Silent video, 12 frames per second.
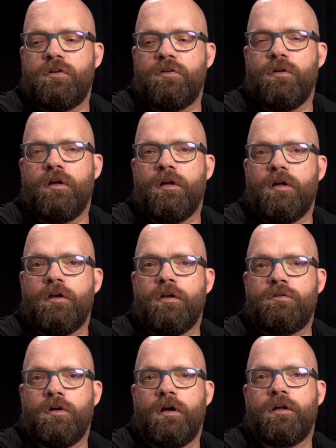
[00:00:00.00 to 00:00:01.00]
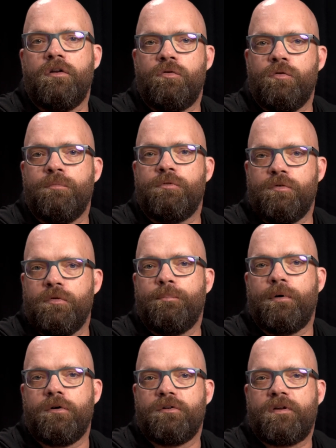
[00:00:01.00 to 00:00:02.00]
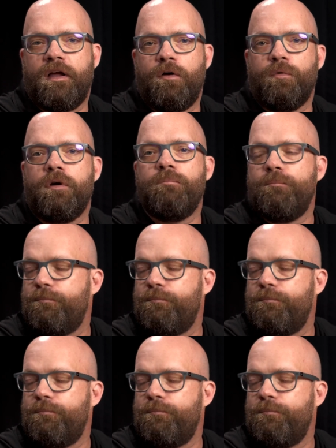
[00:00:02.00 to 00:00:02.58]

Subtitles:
talking to them through the parts counter.